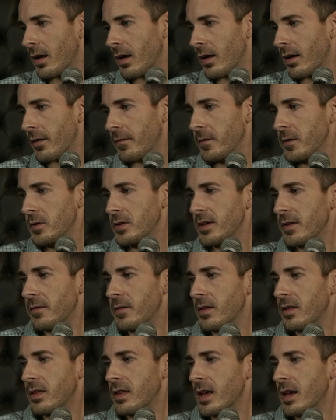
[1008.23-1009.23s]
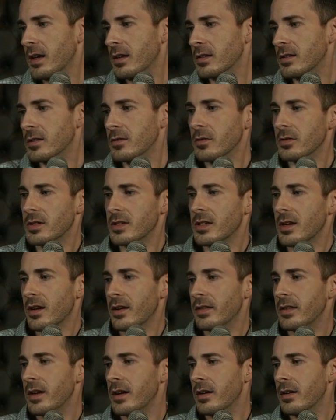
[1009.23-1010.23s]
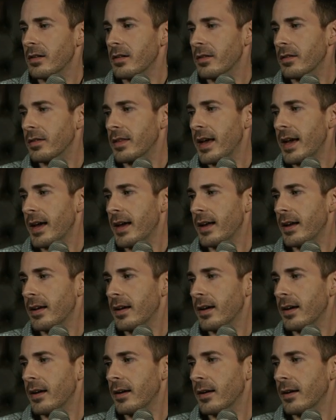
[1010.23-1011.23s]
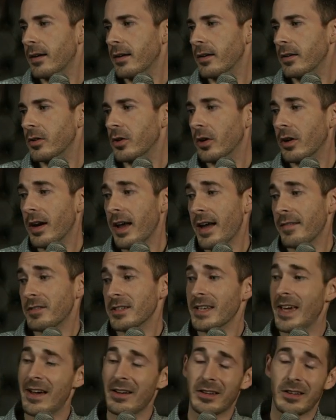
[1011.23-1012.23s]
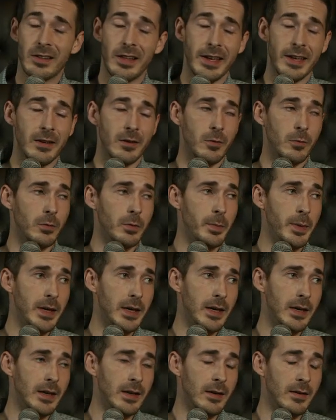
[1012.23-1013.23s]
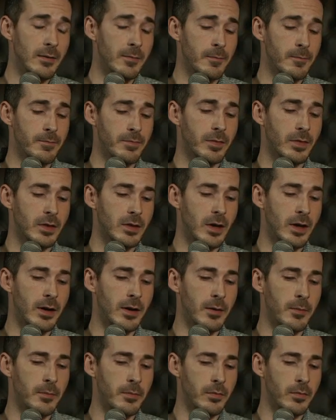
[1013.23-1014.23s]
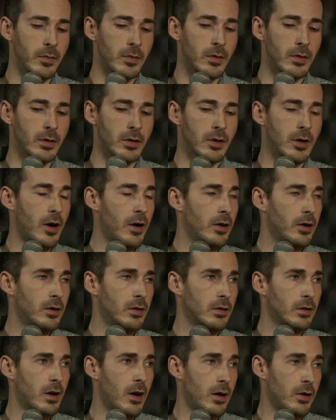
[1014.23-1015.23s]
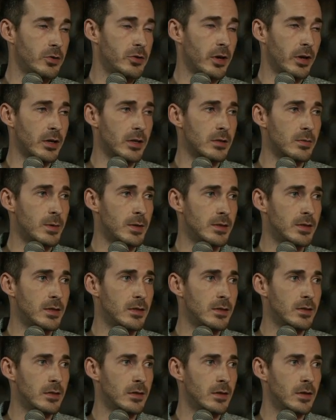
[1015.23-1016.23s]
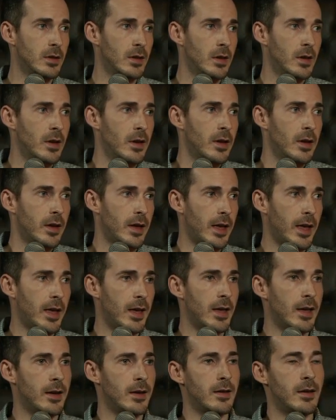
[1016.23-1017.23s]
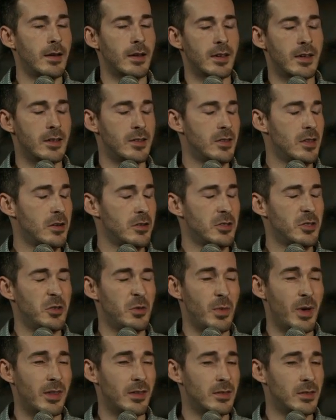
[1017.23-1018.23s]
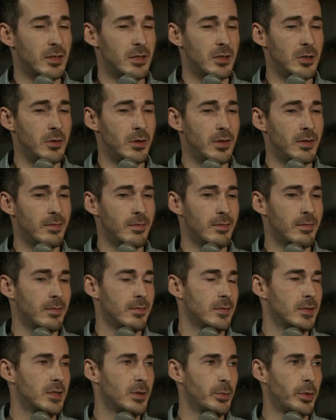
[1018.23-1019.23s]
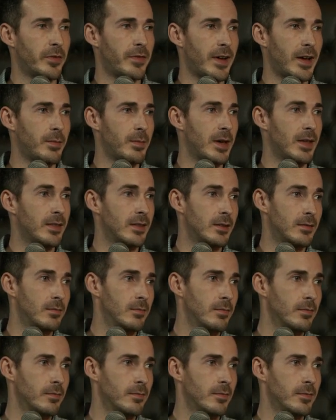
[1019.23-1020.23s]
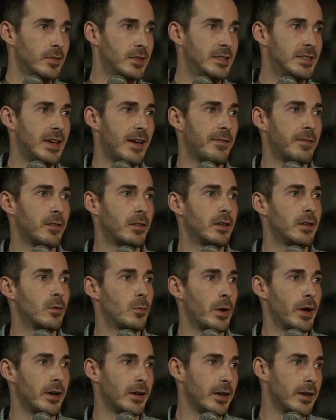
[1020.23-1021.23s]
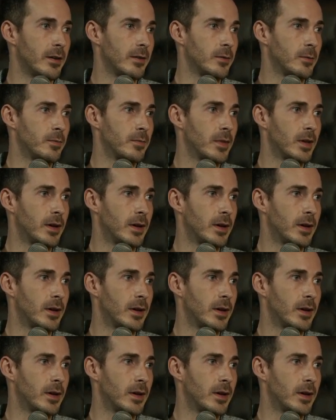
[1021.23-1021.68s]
A few different things you'll see on there that you're going to have to calculate would be car and truck expenses. And again, there's 2 methods to do it. Simplified method, definitely the way to go.